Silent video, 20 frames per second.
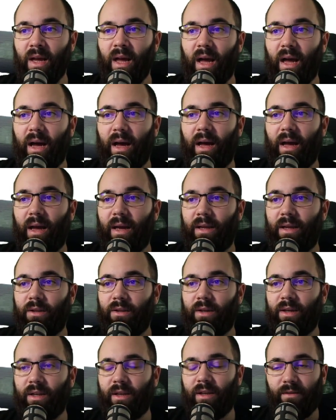and you
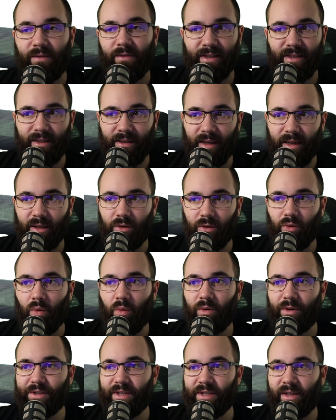can even select
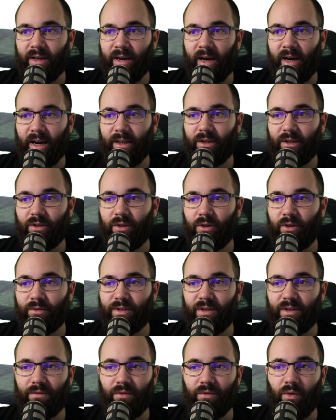doors and hide
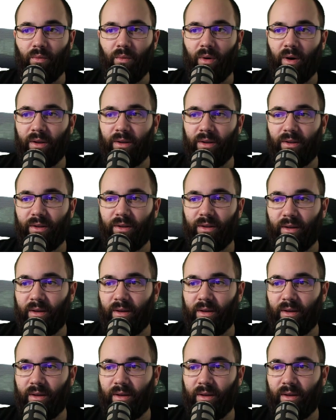those if you want.